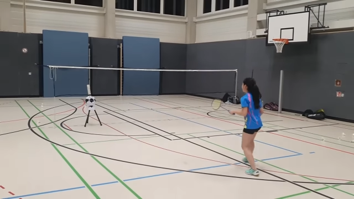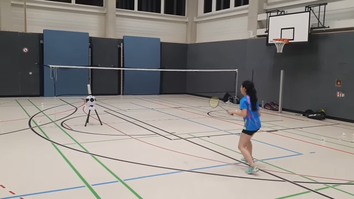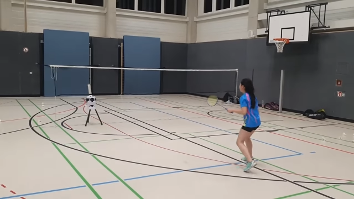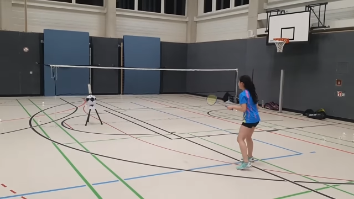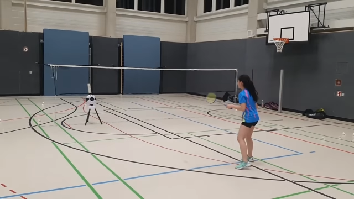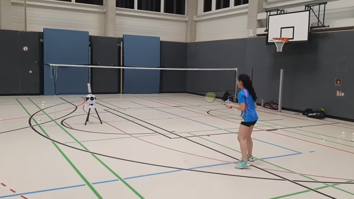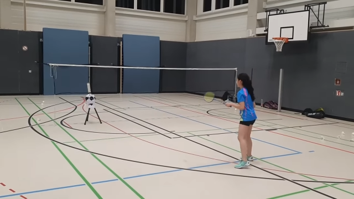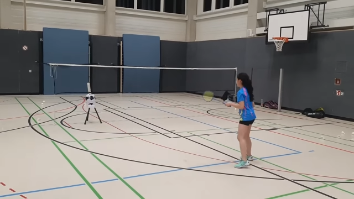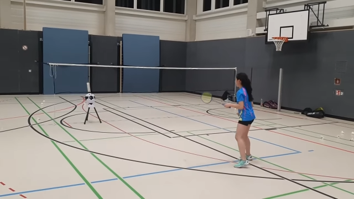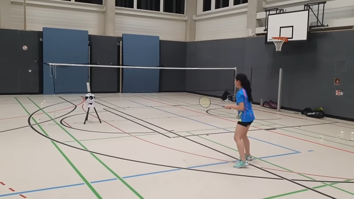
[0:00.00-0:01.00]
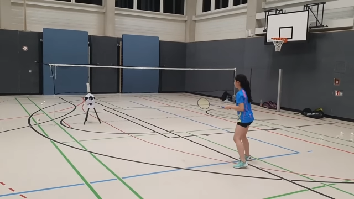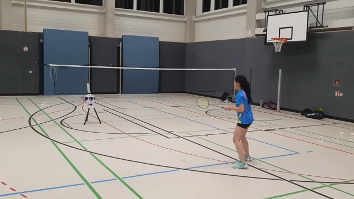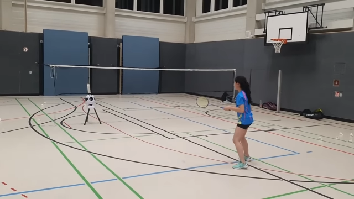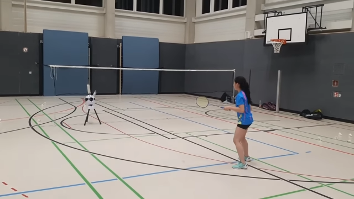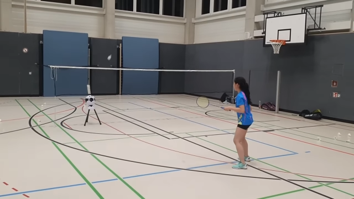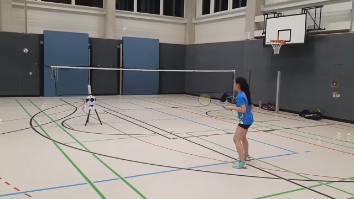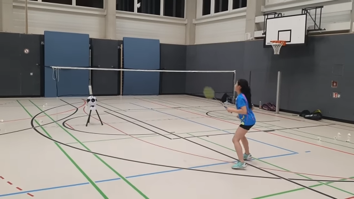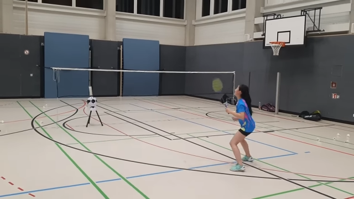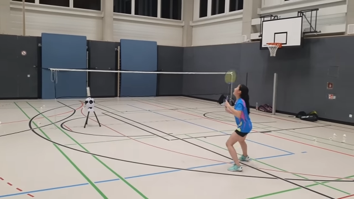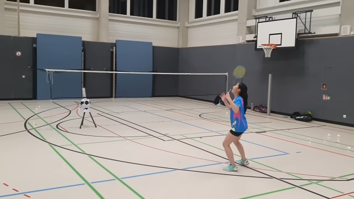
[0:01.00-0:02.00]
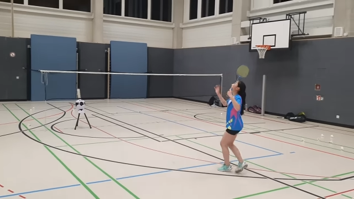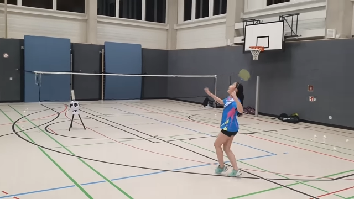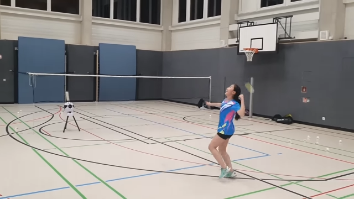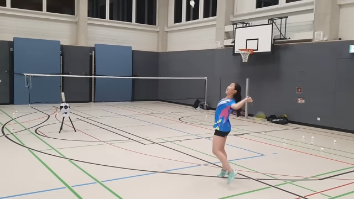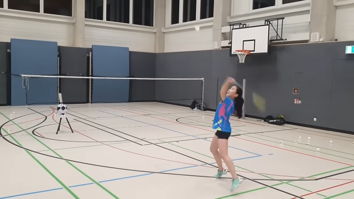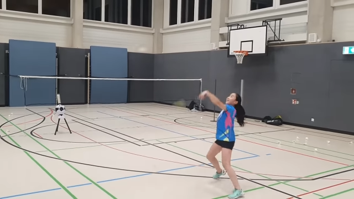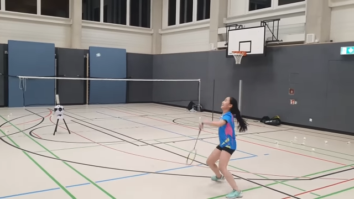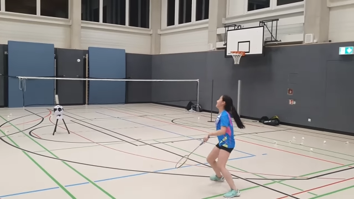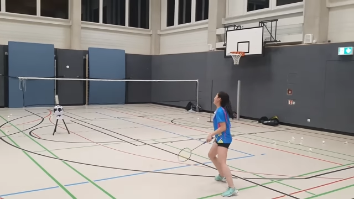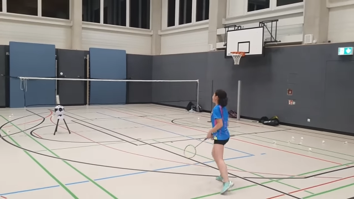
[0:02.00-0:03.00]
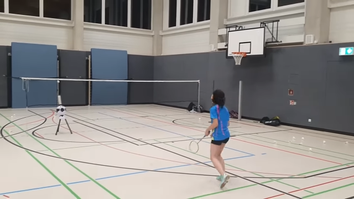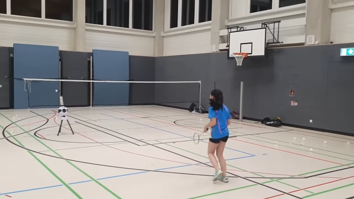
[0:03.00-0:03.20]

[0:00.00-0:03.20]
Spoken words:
Nobody's mouth can be seen.